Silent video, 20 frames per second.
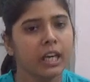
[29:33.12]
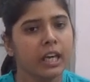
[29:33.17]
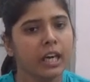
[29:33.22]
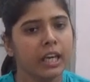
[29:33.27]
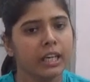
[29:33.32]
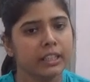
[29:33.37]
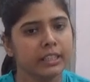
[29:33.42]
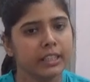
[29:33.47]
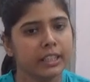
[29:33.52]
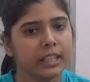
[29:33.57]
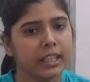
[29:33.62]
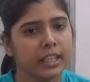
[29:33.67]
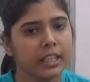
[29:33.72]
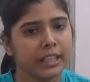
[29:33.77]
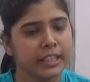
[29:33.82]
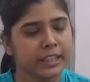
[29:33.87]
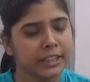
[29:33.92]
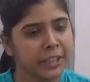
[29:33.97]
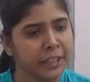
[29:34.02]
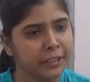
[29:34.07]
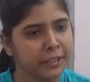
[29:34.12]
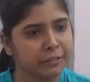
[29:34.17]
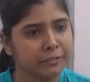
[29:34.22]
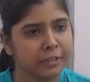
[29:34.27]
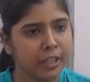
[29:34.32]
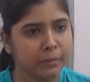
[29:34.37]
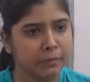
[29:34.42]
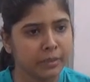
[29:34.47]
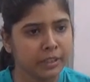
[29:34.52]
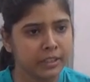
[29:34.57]
Under an integrated
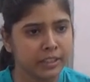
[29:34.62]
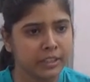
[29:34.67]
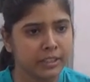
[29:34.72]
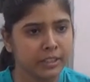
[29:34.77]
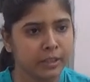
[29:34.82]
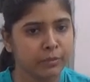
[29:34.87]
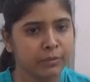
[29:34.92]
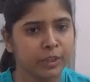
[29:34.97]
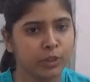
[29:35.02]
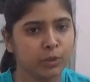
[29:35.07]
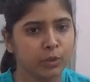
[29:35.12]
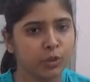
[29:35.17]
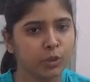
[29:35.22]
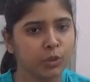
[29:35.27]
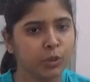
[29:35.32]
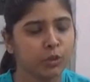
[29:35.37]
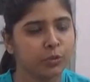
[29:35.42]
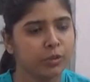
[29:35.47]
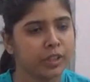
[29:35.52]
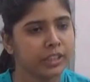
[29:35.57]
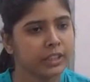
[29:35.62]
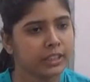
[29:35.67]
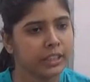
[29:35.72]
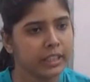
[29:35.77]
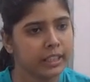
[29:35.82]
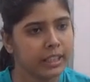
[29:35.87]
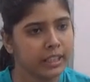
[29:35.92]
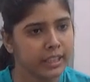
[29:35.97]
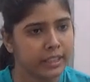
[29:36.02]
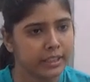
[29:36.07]
farming system, we don't go for a
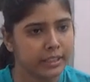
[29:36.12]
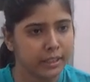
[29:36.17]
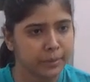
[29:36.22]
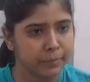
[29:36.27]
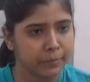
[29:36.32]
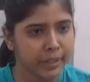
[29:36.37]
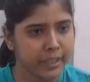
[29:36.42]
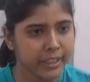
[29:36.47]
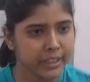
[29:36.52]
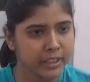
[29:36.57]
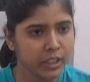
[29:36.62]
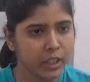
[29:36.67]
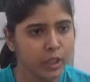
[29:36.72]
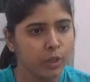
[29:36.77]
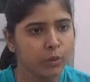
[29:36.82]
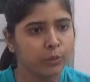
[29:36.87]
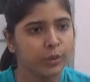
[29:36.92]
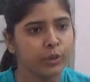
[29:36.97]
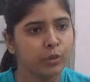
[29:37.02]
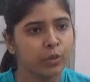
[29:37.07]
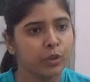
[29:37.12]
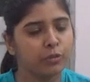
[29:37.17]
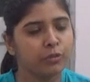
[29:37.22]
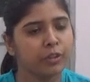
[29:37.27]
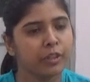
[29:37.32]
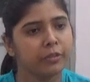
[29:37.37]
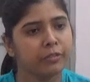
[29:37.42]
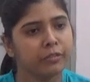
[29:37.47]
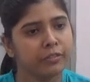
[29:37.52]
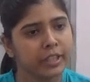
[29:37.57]
single enterprise. We go
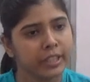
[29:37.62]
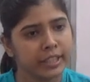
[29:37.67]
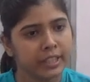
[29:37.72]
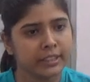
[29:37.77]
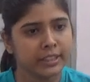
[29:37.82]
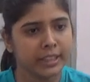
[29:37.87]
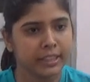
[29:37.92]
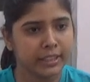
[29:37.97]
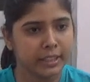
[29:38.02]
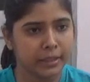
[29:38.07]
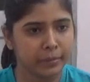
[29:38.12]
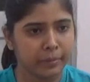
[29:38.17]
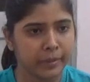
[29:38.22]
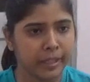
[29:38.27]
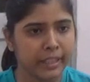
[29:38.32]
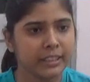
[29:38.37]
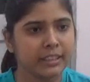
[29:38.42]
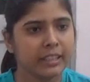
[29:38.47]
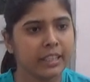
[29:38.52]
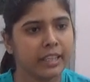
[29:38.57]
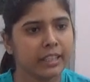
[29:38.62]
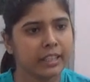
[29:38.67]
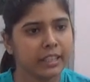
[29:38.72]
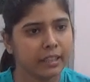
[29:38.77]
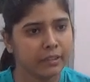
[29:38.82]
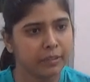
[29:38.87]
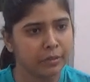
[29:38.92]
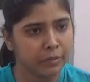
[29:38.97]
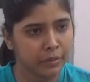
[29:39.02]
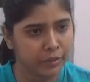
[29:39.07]
for a various enterprise
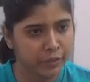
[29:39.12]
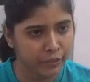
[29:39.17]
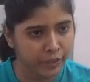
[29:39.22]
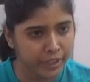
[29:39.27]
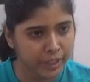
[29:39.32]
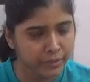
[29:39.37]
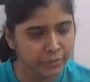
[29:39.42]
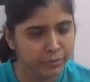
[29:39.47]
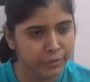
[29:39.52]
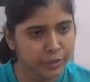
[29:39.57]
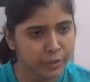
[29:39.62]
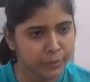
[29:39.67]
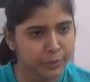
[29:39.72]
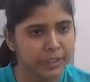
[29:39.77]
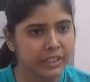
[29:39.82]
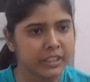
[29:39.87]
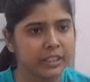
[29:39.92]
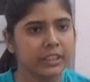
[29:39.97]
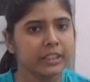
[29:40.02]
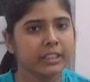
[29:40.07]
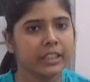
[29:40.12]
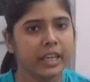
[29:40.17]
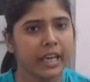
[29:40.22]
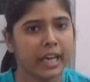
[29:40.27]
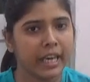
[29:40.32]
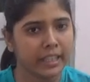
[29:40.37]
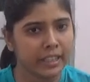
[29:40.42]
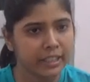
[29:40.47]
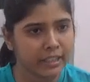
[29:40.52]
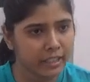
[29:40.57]
like tree species,
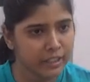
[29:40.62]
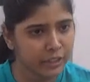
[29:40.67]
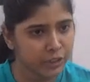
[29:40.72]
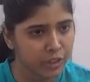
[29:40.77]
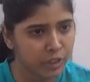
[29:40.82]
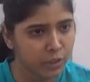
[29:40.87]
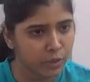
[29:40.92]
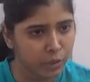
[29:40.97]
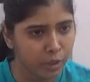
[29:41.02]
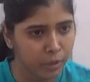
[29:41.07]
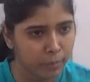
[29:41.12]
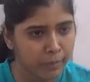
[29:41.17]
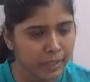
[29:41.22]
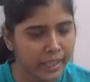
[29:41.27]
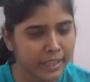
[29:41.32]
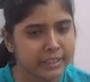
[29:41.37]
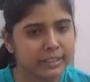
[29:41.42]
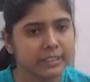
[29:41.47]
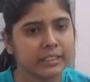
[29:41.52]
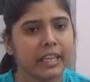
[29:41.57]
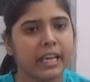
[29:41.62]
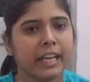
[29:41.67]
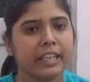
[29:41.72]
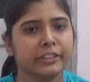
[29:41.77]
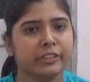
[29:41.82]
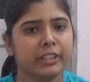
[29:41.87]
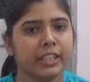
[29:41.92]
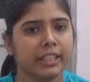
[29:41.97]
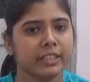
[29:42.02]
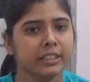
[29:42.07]
agricultural croplands,
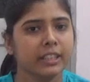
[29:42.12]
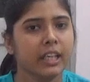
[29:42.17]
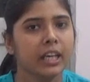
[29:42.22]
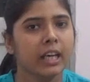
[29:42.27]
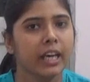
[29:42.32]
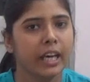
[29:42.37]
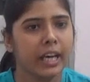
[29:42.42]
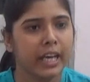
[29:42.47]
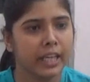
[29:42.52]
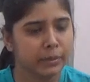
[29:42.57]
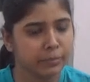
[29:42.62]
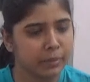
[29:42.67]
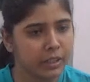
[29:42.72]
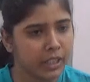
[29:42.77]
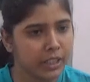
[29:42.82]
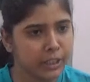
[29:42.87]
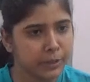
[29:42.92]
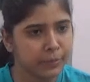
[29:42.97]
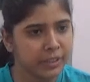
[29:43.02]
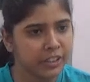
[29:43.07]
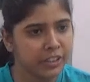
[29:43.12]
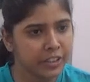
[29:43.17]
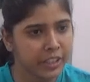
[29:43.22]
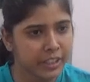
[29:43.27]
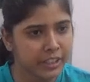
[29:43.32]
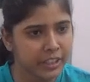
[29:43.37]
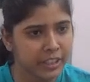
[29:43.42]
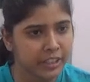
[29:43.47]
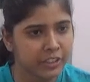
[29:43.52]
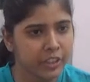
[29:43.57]
as well as animal husbandry,
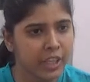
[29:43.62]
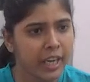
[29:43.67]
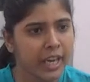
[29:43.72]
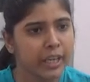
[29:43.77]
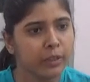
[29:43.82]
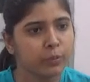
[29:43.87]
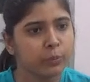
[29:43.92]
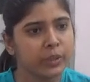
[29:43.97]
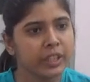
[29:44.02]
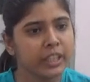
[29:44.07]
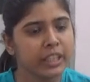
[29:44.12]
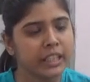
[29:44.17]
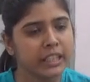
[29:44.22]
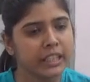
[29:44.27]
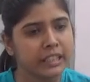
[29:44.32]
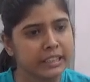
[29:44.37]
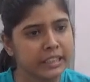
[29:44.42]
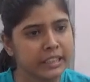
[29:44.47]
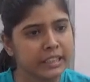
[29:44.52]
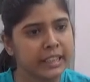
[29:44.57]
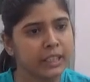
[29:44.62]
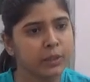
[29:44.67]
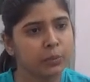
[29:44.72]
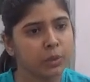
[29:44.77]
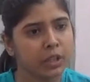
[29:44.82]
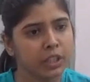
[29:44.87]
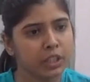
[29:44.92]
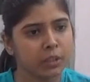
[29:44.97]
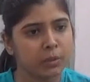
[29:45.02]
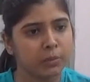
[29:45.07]
etc. And we integrate
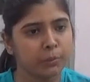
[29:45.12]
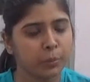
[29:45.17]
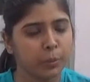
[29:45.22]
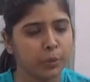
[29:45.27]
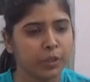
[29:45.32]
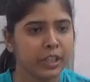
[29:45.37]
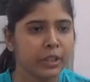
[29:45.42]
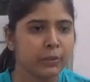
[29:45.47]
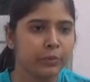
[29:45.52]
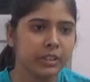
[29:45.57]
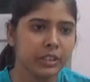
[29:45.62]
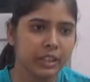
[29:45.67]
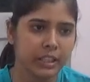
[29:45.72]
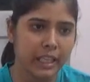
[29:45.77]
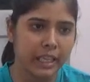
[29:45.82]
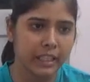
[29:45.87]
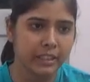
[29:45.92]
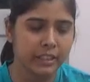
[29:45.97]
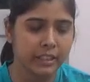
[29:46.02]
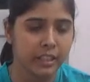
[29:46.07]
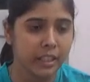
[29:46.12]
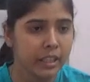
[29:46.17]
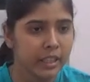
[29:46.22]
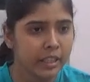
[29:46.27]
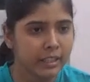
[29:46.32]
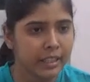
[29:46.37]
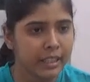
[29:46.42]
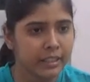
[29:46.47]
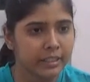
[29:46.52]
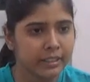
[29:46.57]
one component with another.
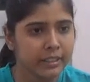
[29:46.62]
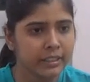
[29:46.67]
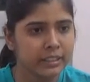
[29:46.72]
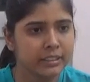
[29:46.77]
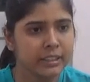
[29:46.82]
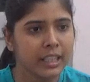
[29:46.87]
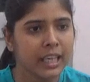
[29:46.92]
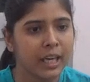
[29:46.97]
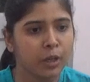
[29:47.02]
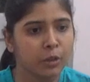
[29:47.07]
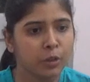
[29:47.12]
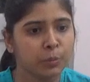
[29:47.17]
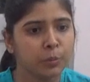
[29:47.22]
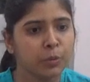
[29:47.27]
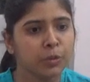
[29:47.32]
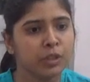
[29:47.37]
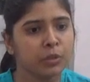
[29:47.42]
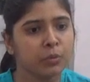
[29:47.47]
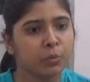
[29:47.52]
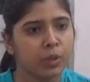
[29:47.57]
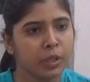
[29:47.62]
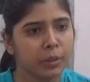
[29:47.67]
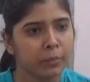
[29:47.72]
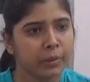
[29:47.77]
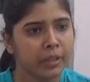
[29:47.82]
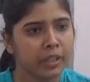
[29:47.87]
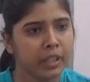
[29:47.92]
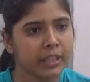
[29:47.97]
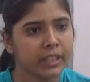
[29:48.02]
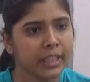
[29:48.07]
That is, the output of
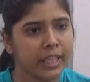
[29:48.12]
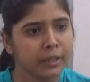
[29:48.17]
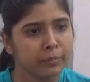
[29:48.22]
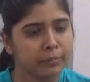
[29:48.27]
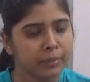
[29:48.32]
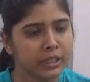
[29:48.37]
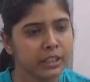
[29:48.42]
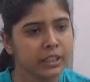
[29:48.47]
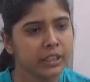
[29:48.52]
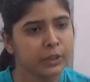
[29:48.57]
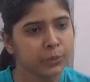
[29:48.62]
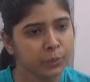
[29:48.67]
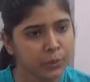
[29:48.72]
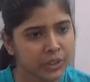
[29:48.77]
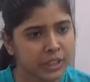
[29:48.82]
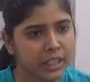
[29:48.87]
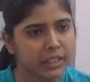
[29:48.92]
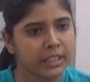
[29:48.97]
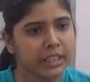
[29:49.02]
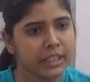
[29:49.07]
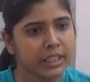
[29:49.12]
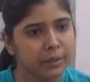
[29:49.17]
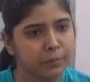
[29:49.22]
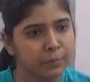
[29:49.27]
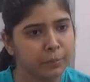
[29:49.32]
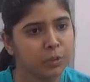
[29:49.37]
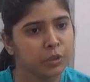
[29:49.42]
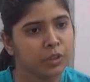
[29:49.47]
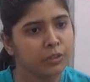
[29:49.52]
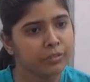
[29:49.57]
one product can be used as an
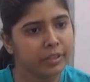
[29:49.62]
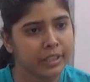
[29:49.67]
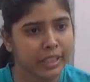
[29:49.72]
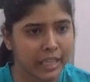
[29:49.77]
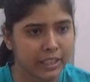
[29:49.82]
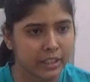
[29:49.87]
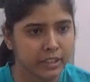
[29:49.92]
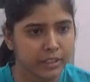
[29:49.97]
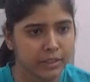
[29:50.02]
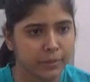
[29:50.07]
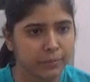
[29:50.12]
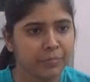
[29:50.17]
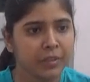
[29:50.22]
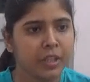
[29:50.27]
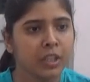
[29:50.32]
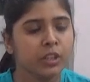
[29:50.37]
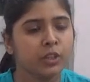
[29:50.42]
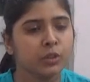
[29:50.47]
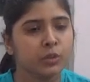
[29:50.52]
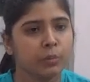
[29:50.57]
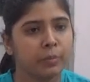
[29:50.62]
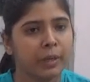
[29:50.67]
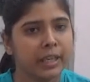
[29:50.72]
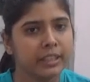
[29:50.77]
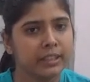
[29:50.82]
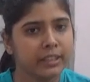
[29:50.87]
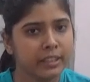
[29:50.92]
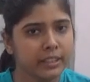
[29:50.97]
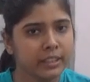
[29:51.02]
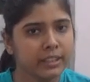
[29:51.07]
input of another. So
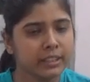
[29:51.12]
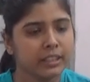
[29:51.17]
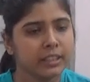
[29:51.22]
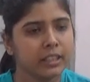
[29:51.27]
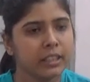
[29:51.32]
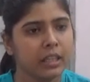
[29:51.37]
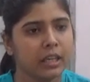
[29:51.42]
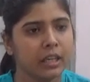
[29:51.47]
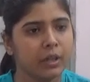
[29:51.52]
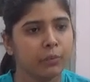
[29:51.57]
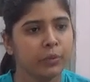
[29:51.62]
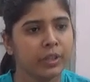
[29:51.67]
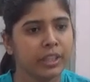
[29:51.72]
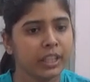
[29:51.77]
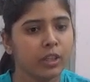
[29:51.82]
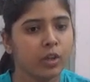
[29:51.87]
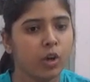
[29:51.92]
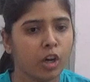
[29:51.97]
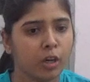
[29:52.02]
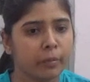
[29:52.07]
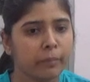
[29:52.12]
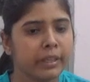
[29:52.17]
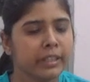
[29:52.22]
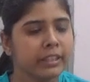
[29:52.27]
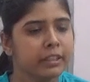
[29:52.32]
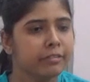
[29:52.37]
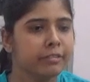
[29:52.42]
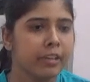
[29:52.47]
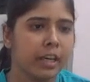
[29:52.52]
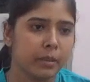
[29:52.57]
by this, we can augment
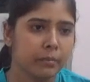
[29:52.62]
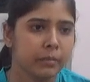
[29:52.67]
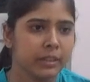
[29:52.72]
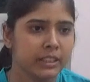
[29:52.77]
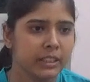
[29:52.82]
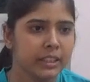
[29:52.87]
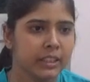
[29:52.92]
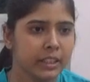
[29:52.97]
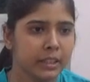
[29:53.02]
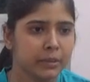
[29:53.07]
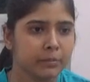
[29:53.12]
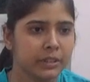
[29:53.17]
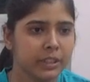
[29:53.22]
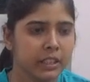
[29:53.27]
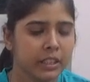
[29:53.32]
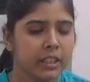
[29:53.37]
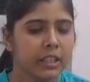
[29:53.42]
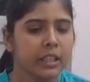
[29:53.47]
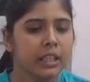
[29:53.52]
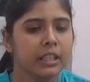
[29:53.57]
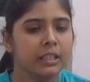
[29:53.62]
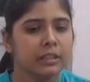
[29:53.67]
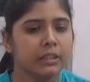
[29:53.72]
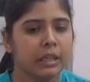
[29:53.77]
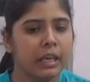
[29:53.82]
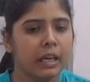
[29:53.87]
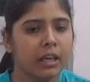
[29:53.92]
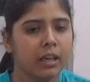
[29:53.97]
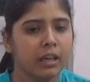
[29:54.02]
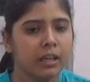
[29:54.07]
the farmer's income, sir.
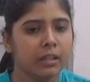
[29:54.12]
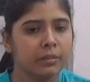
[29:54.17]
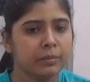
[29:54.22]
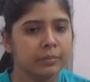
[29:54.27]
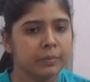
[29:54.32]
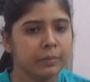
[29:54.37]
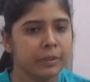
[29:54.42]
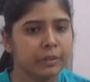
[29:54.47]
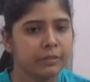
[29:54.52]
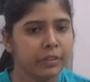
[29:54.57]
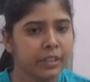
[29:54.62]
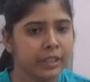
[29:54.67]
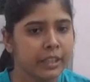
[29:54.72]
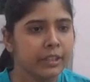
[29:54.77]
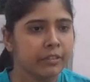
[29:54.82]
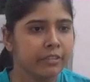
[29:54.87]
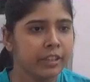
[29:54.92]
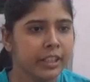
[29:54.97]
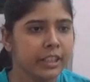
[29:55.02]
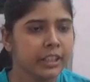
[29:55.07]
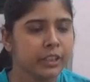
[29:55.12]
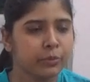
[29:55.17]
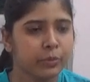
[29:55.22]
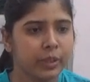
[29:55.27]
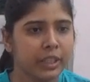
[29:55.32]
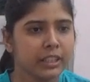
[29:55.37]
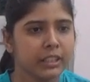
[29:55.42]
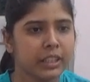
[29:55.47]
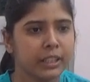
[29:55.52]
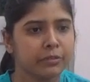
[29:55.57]
in various
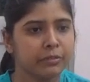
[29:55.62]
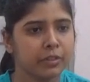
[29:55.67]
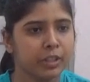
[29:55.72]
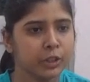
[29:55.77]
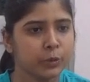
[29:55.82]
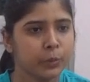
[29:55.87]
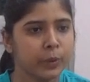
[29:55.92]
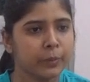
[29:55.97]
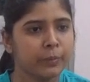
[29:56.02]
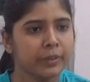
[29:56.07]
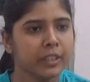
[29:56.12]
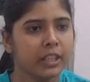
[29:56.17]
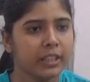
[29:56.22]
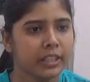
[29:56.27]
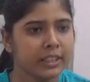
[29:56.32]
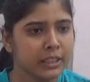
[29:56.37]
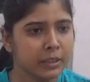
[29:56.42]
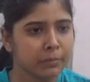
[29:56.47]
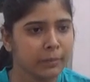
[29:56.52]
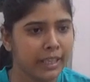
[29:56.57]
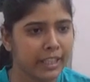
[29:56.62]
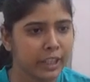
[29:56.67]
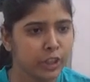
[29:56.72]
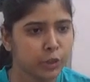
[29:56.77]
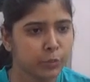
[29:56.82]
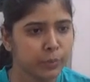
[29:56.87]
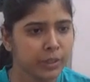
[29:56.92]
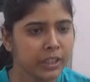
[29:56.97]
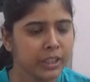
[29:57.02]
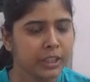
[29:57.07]
ways. Like first will be the risk
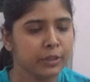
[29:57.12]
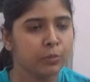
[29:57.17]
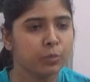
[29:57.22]
management.